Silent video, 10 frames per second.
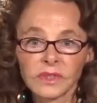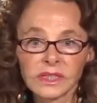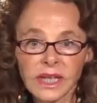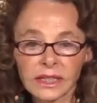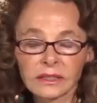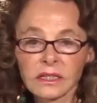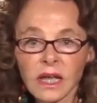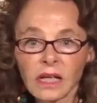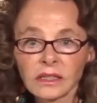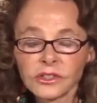the
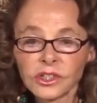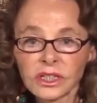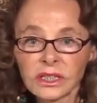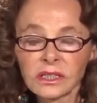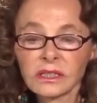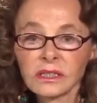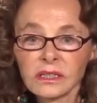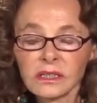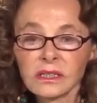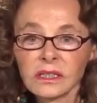technology
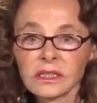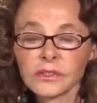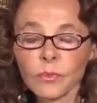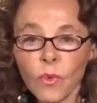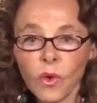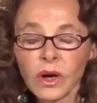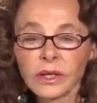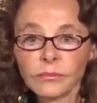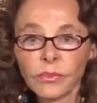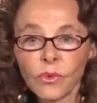is more
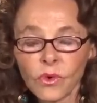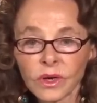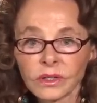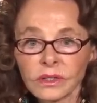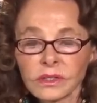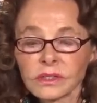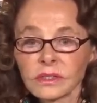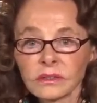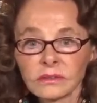important